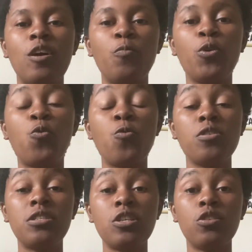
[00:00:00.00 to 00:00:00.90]

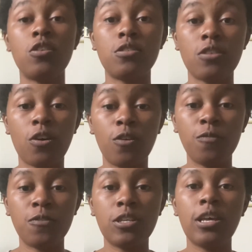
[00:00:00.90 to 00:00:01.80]
quarantined
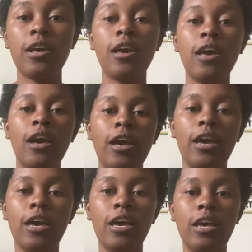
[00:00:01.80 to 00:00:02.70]
ourselves
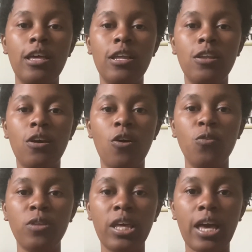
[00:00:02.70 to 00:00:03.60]
and
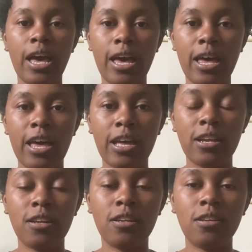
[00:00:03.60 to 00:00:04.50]
only had
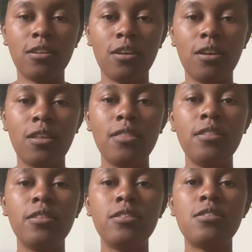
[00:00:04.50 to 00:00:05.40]

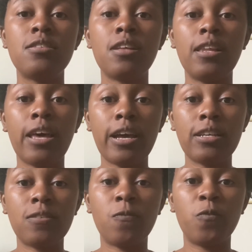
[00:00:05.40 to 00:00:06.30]

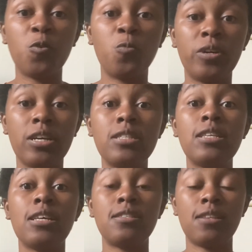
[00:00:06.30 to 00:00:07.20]
select few. When I
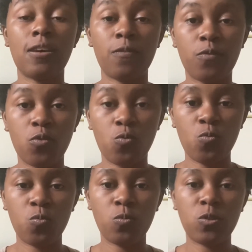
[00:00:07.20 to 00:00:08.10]
say select
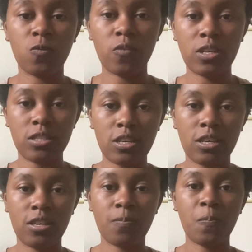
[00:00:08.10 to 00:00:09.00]
few to visit,
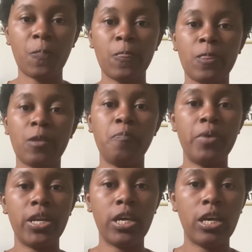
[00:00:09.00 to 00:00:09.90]

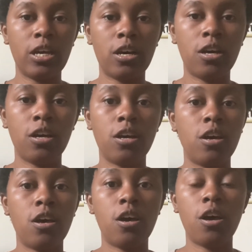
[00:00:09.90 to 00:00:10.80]
meaning
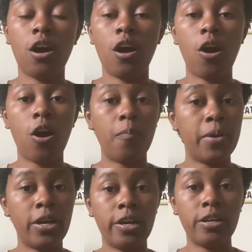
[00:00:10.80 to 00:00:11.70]
our
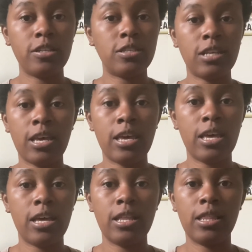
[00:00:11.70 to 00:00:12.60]
parents
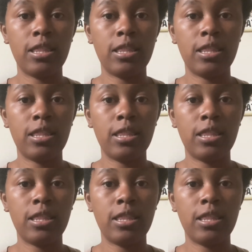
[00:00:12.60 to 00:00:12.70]
and